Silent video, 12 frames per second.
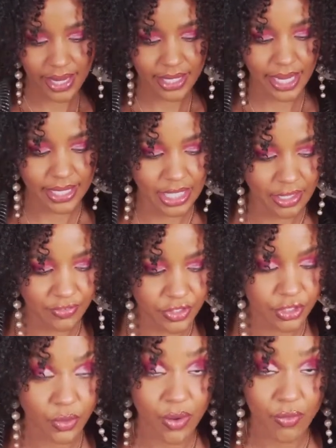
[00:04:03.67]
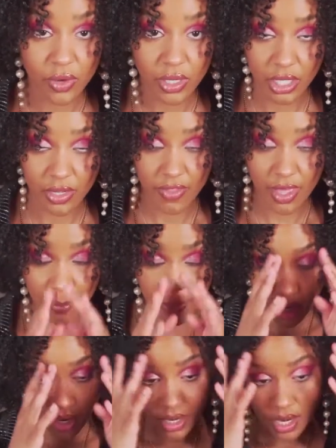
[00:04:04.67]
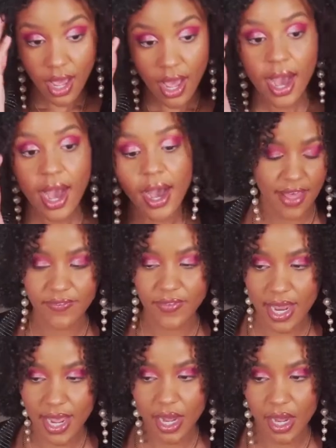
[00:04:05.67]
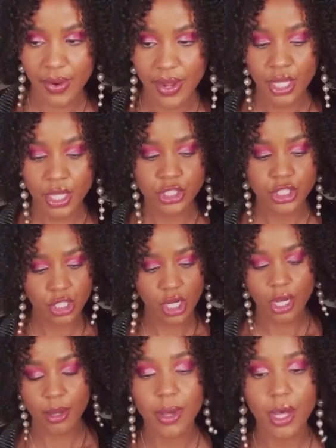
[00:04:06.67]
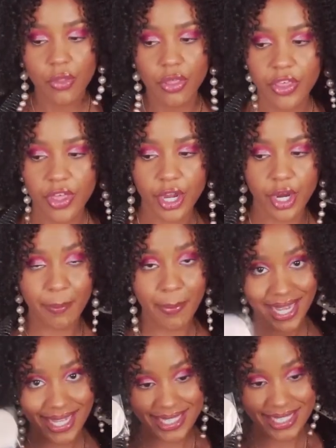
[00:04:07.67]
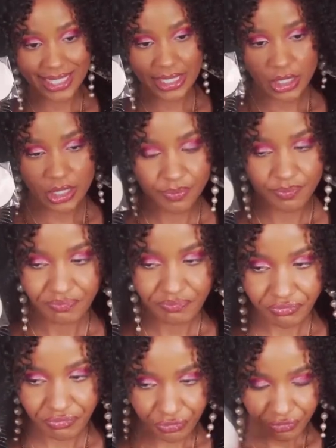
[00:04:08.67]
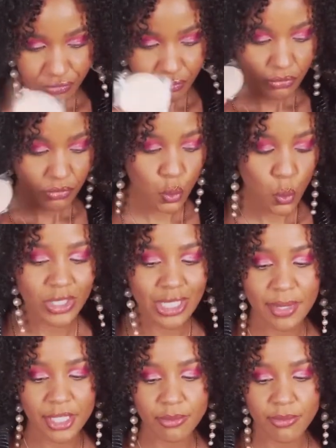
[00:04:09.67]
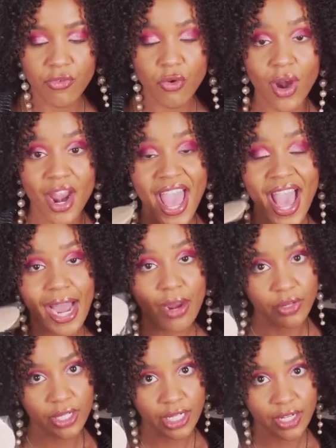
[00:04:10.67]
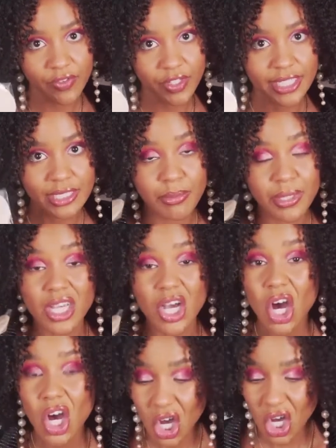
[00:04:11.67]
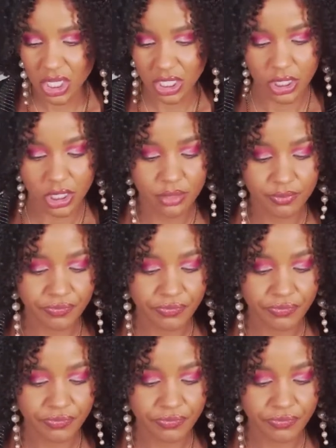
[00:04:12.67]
and like lift. So I really love that part. And now to talk about their pasties, which I mentioned before, I really love these because